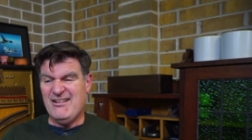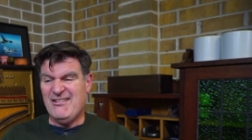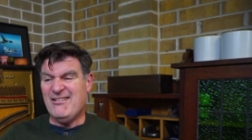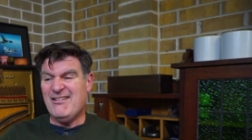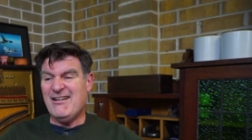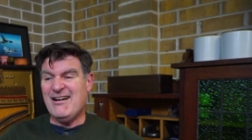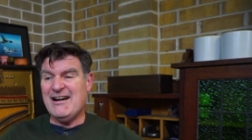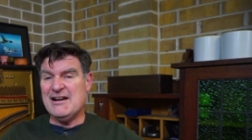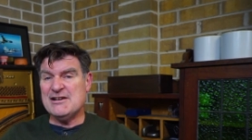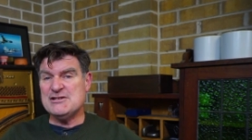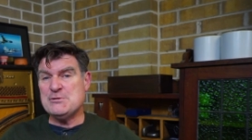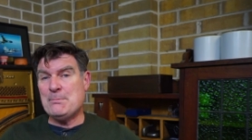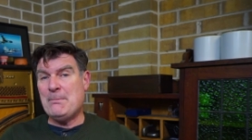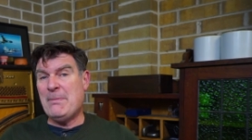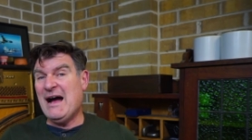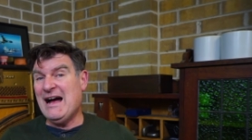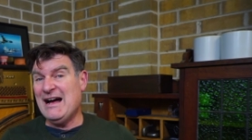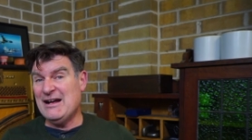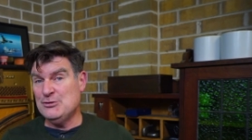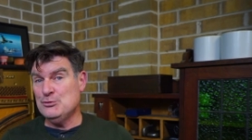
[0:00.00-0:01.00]
Large
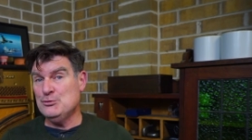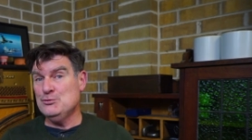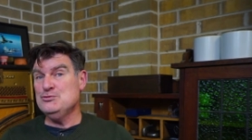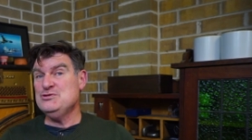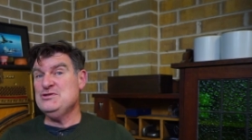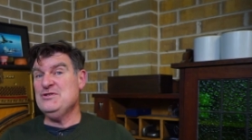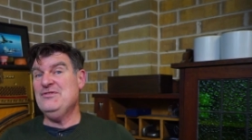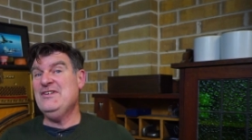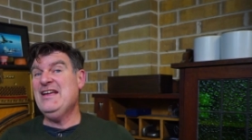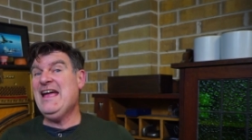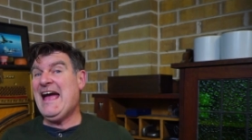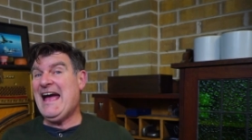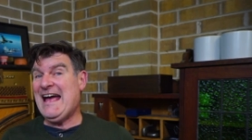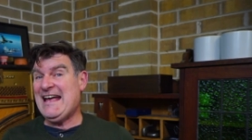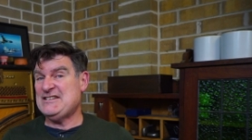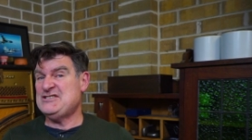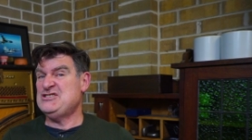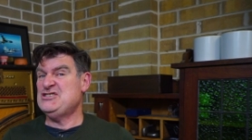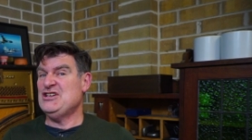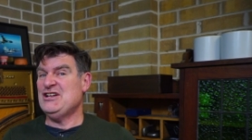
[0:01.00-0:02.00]
puddles of
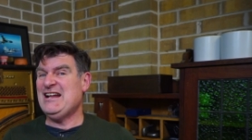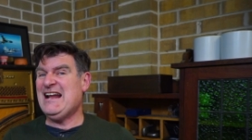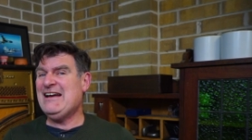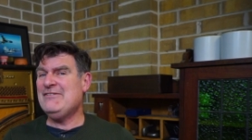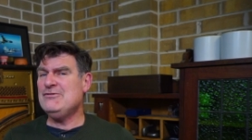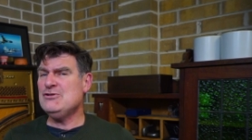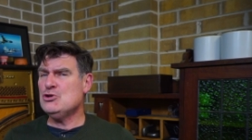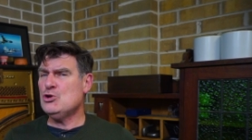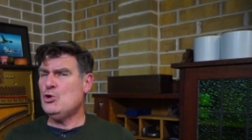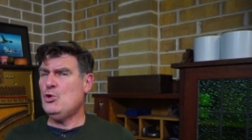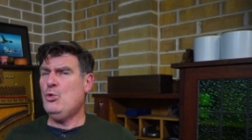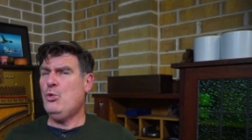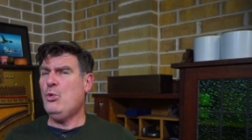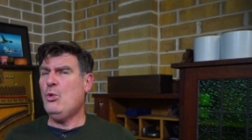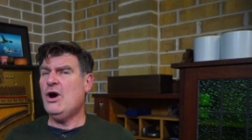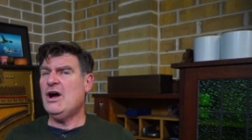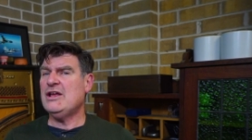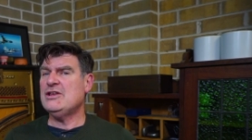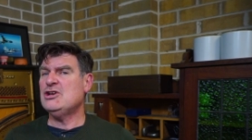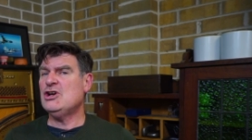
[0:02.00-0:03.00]
gas that haven't
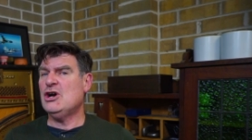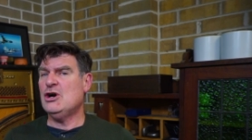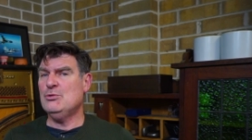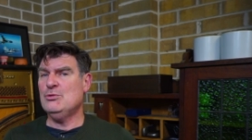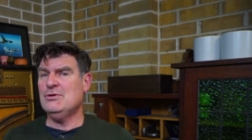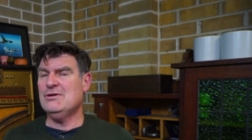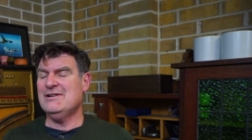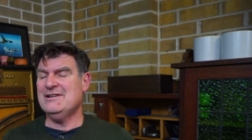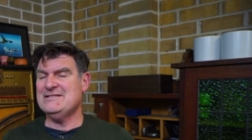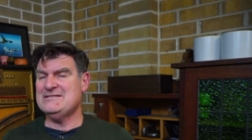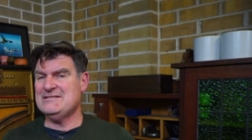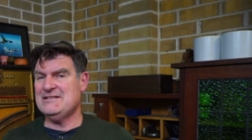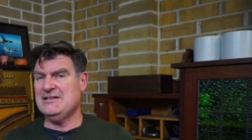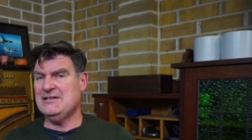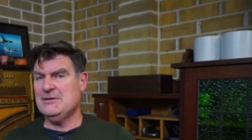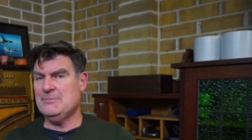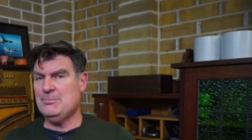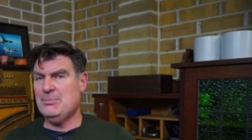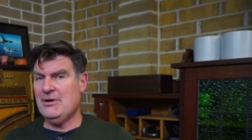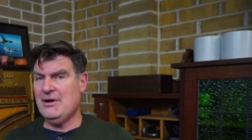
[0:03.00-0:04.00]
quite coalesced
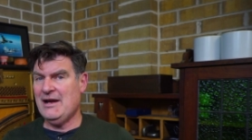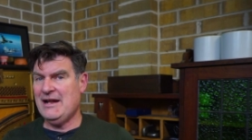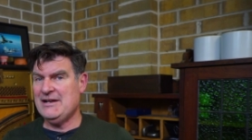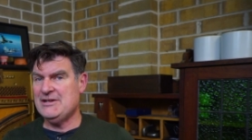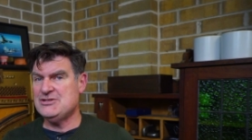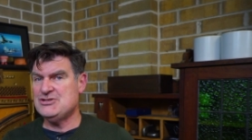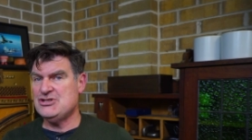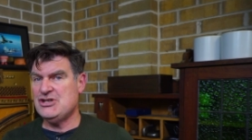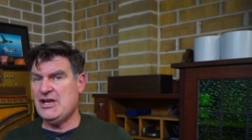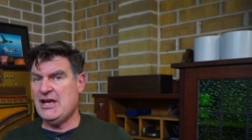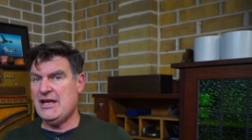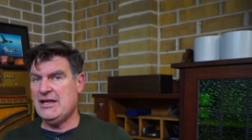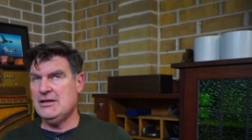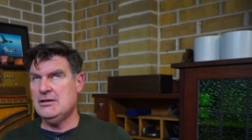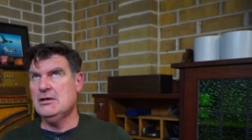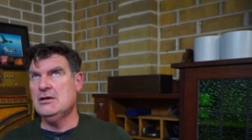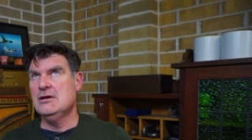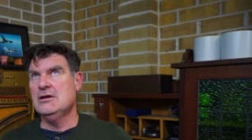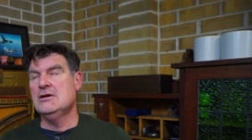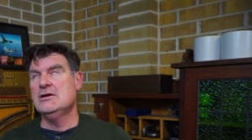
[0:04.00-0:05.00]
into planets yet.
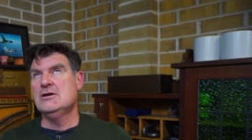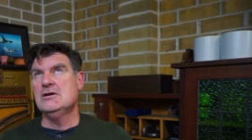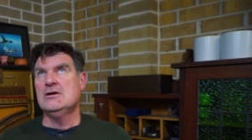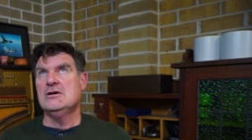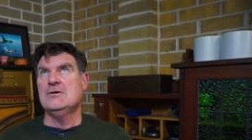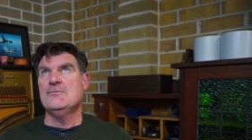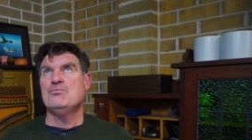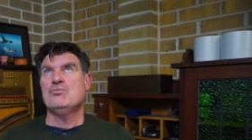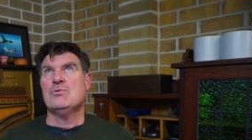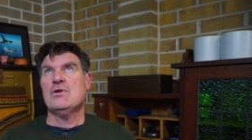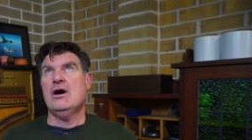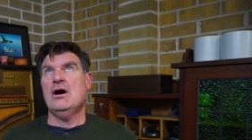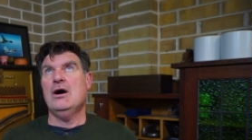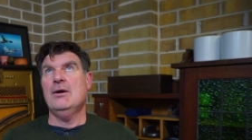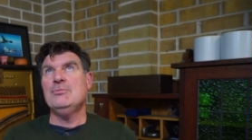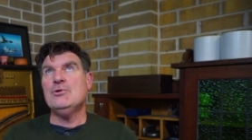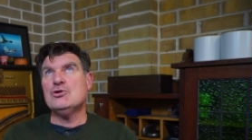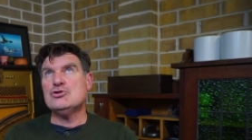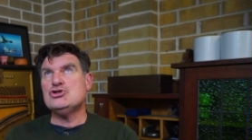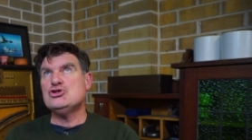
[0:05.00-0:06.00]

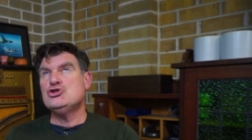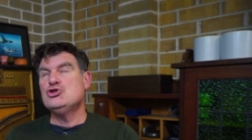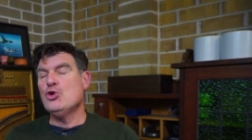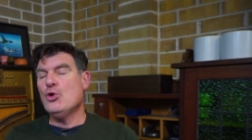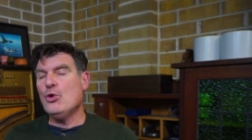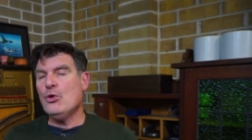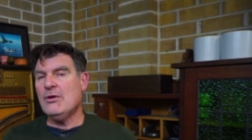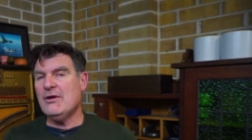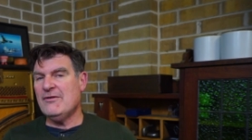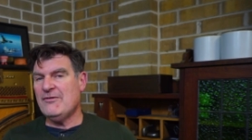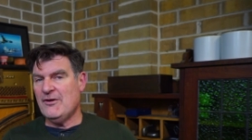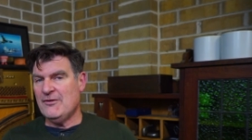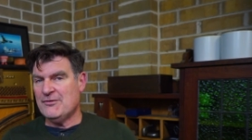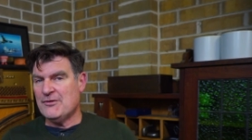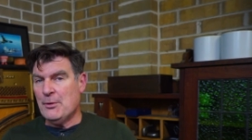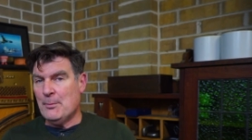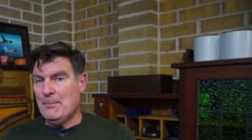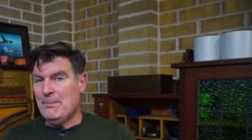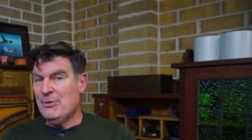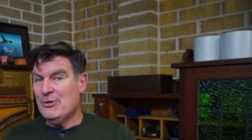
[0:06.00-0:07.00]
I'm not sure if I've
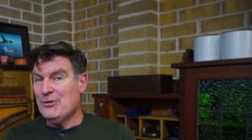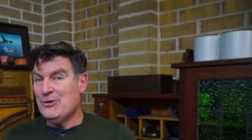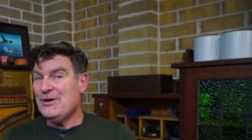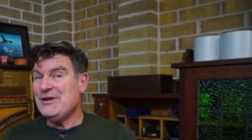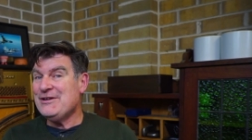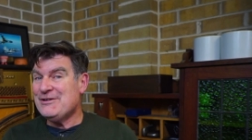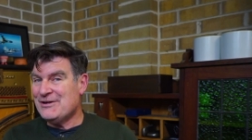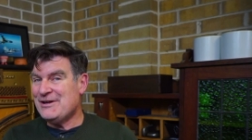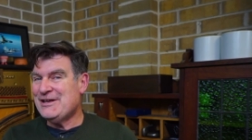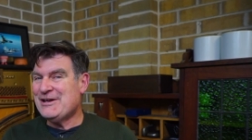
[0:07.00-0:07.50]
completely